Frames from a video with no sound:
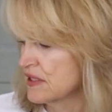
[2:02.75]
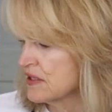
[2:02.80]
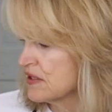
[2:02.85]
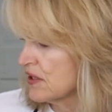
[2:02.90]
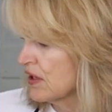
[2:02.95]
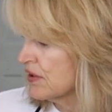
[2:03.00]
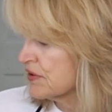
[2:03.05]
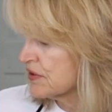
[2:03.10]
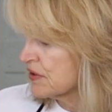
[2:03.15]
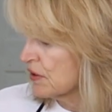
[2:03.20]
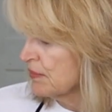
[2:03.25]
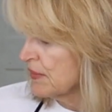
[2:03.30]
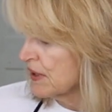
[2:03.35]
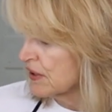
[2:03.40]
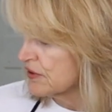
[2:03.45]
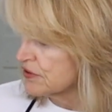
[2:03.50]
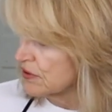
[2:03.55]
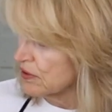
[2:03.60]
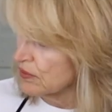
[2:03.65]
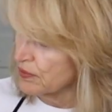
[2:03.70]
salt, so
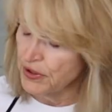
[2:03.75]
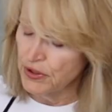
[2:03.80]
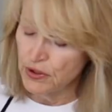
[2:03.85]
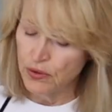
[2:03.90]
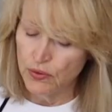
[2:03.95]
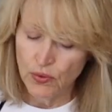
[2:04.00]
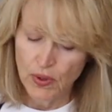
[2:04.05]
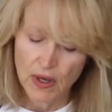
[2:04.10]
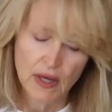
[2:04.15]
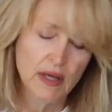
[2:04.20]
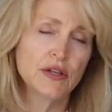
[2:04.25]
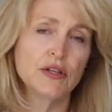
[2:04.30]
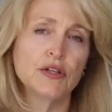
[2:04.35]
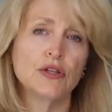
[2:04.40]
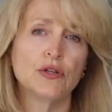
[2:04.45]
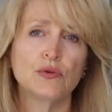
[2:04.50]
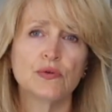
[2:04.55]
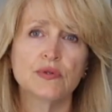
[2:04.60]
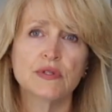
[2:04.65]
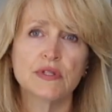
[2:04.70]
make sure when you
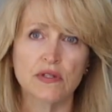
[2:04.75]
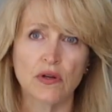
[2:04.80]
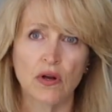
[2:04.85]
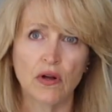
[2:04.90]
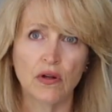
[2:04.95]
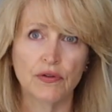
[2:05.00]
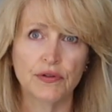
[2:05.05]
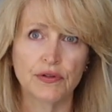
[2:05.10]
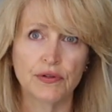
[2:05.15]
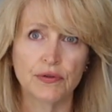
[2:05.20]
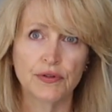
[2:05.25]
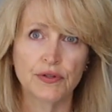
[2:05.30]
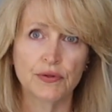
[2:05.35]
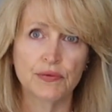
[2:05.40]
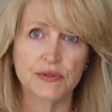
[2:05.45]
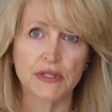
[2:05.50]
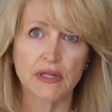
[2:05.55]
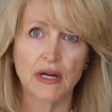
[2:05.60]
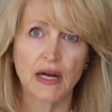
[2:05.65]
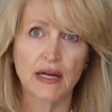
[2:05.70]
use salt, you're
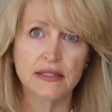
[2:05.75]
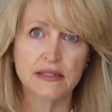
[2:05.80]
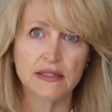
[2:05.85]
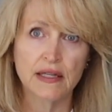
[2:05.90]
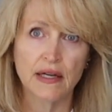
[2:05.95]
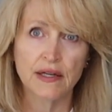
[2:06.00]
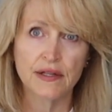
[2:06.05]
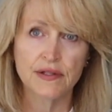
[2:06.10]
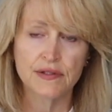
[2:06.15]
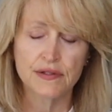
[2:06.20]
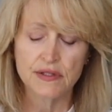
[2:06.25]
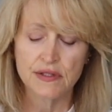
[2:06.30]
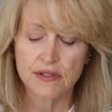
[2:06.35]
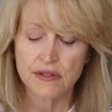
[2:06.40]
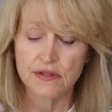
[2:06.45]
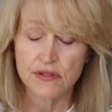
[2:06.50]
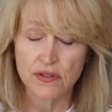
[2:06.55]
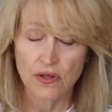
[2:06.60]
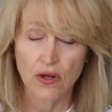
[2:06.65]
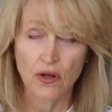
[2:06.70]
using iodized
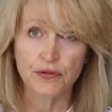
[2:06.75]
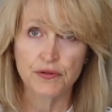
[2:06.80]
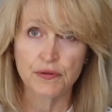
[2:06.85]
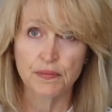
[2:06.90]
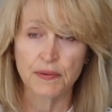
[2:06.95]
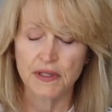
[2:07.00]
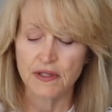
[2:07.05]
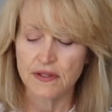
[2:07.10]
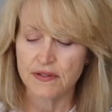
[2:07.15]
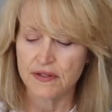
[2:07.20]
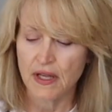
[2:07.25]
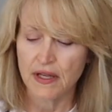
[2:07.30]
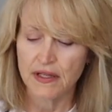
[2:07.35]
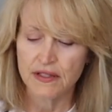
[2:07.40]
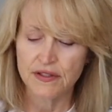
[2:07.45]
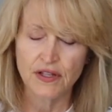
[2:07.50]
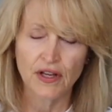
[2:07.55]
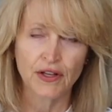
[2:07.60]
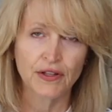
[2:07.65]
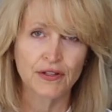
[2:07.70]
salt because
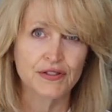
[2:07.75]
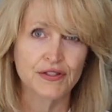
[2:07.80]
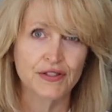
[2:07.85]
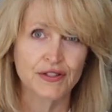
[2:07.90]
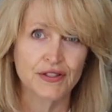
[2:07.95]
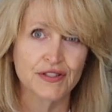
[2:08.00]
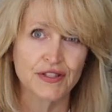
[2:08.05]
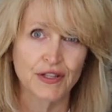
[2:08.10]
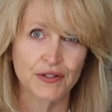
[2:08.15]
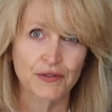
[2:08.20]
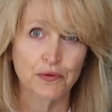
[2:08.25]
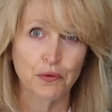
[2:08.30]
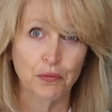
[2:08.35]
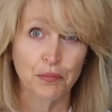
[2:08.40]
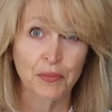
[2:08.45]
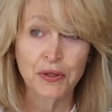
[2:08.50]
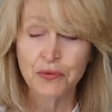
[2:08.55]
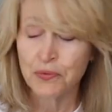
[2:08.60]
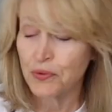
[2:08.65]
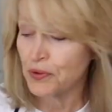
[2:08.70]
iodine is an essential
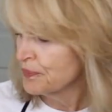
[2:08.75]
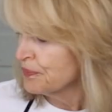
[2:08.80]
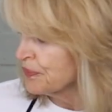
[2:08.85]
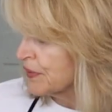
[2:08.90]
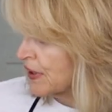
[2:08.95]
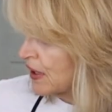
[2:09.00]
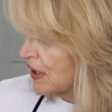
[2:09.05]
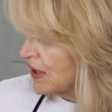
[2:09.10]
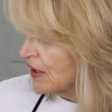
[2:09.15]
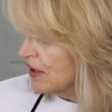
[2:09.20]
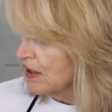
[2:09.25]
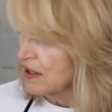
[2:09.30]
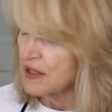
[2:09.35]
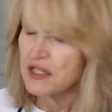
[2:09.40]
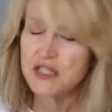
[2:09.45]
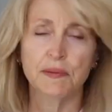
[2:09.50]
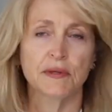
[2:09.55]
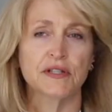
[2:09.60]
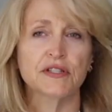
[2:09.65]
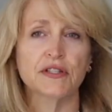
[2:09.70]
mineral,
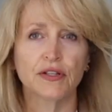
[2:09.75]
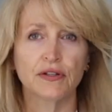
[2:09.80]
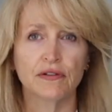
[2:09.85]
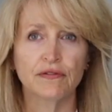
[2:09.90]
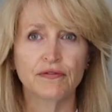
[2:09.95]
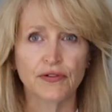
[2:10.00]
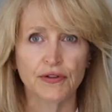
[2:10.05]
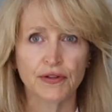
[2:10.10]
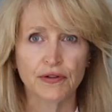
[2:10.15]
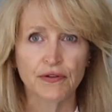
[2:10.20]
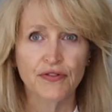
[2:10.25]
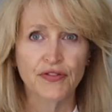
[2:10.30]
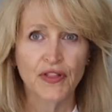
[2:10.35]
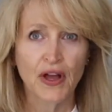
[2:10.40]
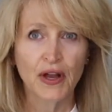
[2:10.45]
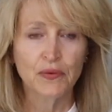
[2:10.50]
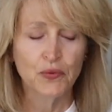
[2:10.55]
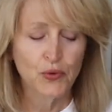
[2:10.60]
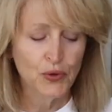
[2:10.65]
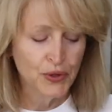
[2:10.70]
especially good for your
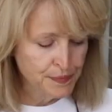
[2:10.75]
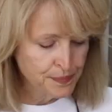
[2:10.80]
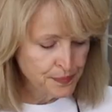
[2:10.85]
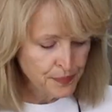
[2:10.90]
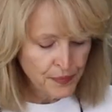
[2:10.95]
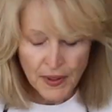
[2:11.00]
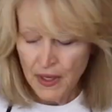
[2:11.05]
thyroid.